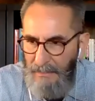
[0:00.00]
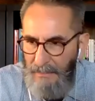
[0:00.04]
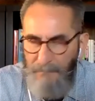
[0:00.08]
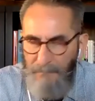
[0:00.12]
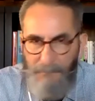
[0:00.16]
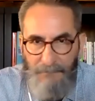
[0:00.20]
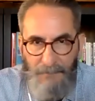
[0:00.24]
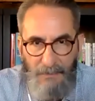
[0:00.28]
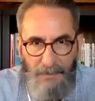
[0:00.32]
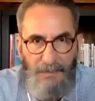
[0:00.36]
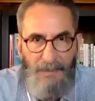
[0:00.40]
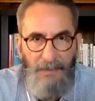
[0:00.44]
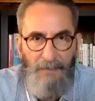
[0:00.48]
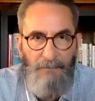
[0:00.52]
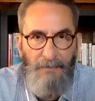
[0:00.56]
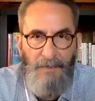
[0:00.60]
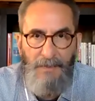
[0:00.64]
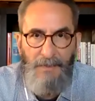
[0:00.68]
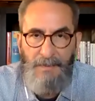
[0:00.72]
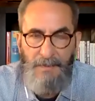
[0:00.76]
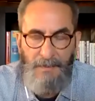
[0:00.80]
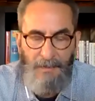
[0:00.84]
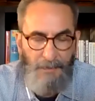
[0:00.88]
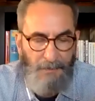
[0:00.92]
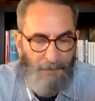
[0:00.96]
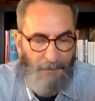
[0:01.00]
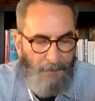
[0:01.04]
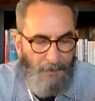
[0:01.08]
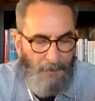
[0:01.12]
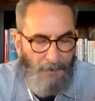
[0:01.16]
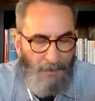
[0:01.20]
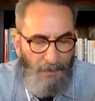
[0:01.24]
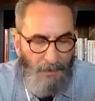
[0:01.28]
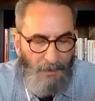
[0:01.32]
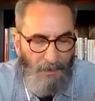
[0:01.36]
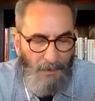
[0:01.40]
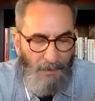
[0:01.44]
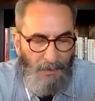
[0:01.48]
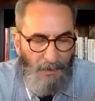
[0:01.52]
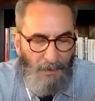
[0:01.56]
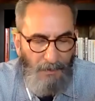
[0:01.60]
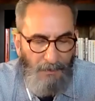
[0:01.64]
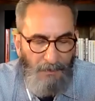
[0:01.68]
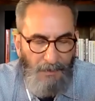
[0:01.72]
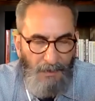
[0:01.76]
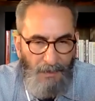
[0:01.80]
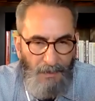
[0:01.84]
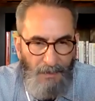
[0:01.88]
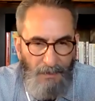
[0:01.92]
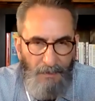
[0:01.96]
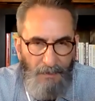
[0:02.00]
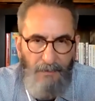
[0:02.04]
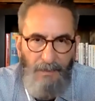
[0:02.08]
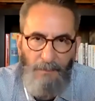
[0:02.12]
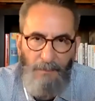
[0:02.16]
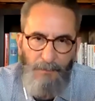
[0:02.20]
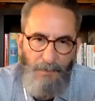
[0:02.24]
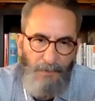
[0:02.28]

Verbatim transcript: of forgiveness and, and that kind of thing.